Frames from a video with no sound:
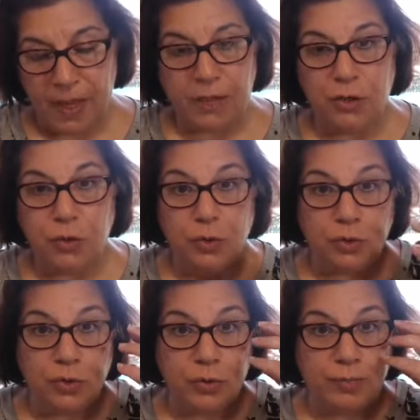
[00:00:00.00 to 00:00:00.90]
And you,
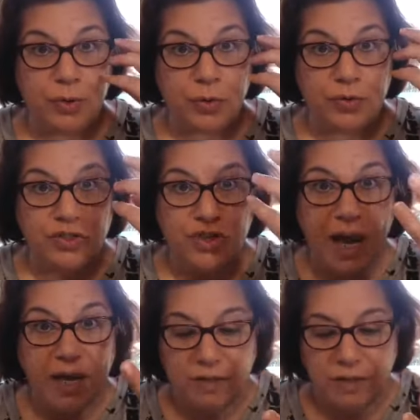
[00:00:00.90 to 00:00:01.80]
you're
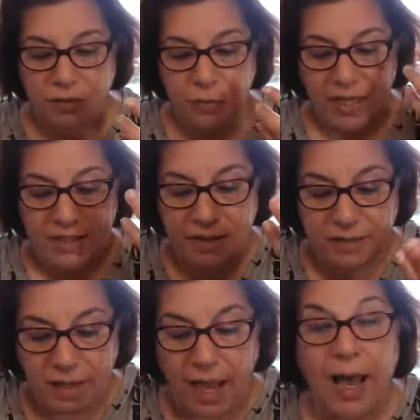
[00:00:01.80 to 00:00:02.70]
projecting what
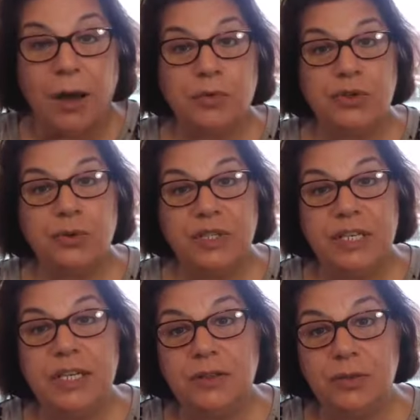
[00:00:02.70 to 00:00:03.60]
how you
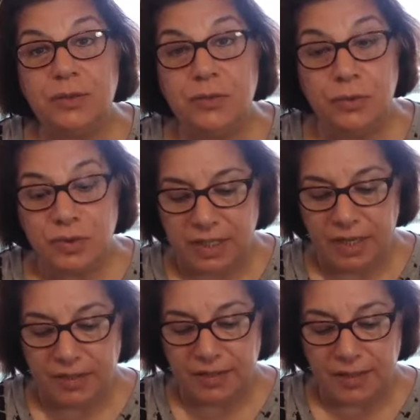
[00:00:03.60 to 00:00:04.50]
need to do
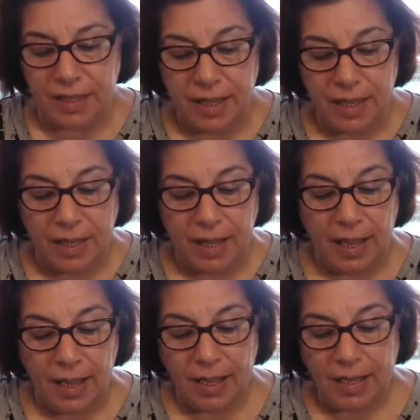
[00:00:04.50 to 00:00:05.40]
things
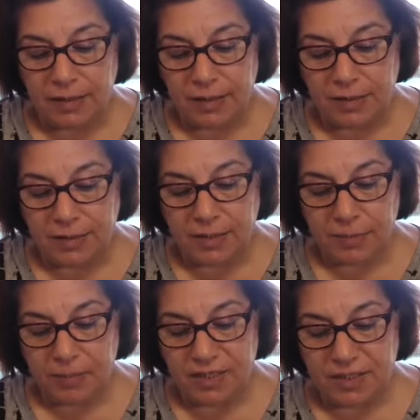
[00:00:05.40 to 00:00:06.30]
and
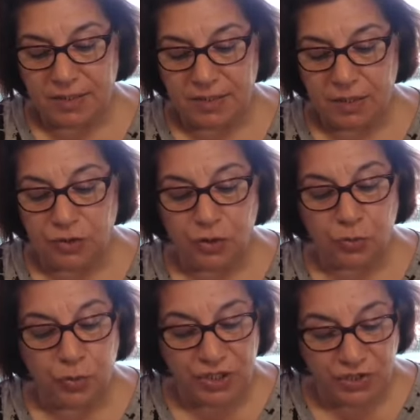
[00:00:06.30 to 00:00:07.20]
some
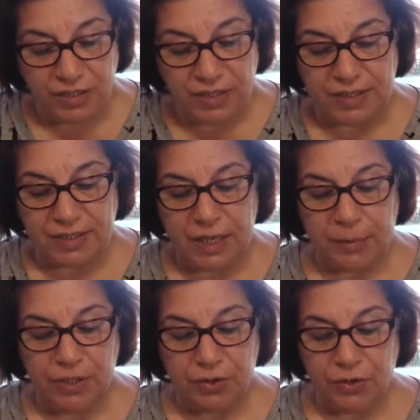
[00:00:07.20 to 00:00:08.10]
intuition is
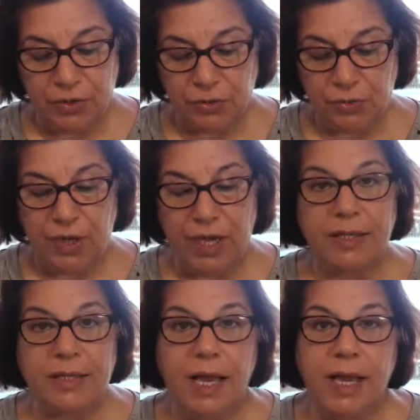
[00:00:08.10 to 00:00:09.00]
coming to you
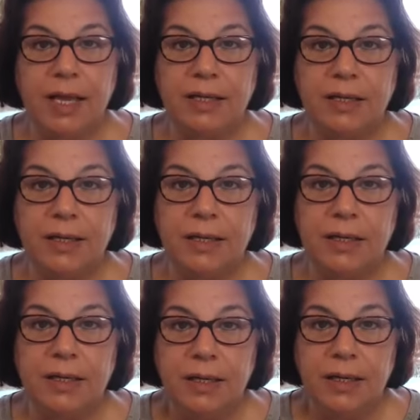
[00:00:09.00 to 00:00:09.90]
and and
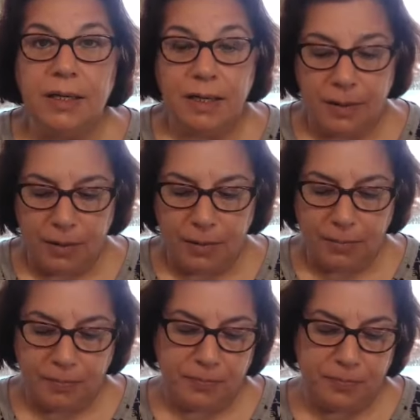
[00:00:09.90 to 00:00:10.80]
uh,
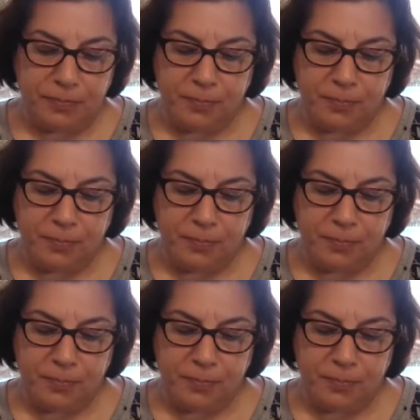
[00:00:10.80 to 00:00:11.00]
um,